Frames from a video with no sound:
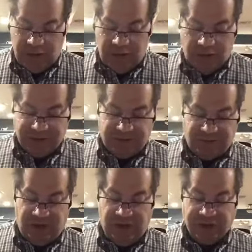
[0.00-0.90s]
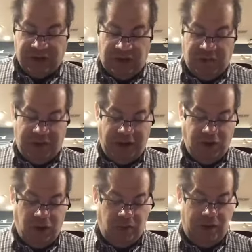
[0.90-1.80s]
The list of chains that had paid
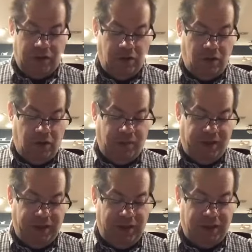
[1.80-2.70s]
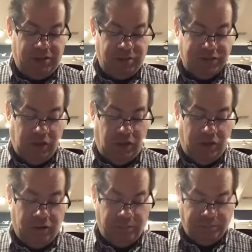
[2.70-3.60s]
no rent at all by the 8th was
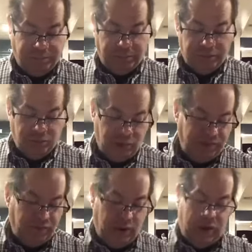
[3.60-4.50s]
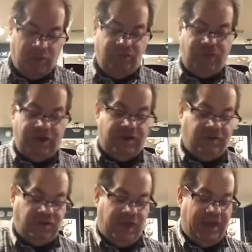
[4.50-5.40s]
longer. 24 Hour
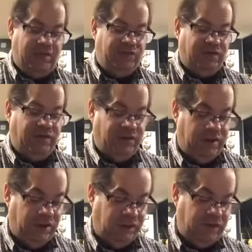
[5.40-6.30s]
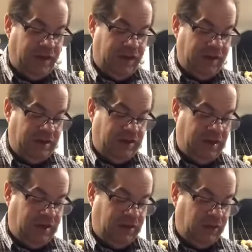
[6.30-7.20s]
Fitness, AMC Theaters, Ann
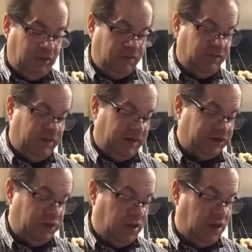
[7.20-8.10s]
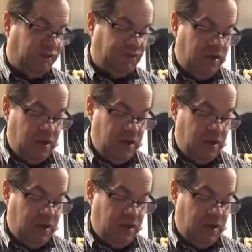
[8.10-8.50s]
Taylor slash Loft,